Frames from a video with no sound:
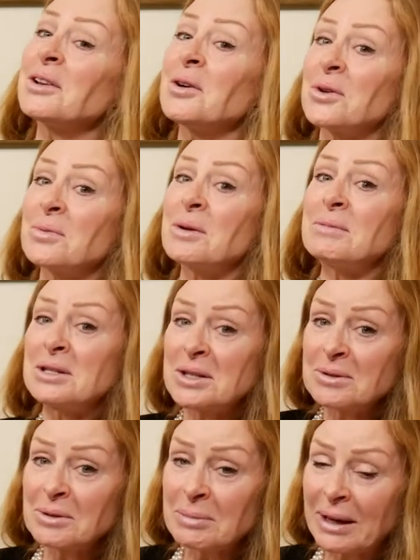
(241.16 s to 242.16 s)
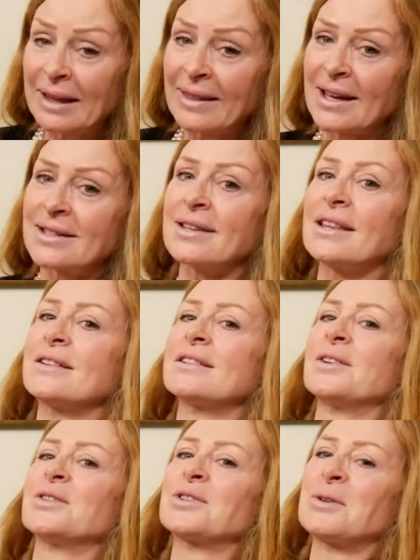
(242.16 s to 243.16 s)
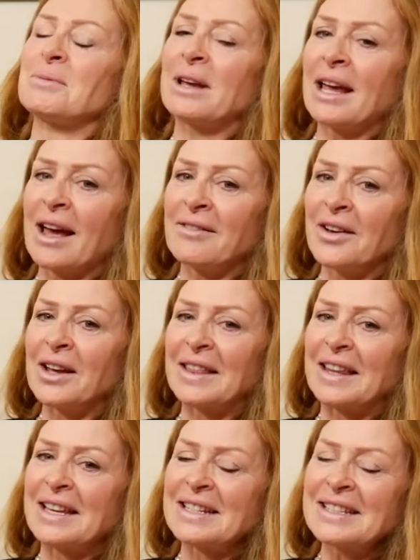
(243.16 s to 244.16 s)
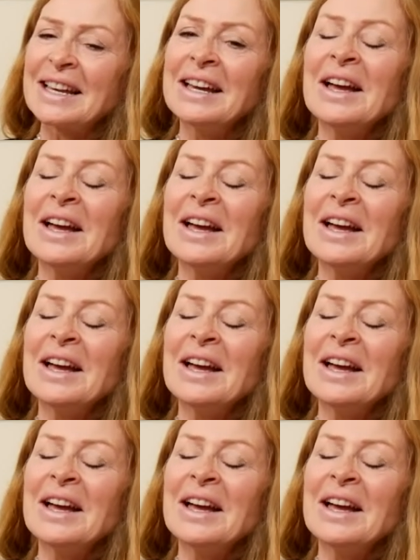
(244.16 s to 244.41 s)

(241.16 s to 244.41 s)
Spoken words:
a lot of women do repeat that to their children. We have heard this.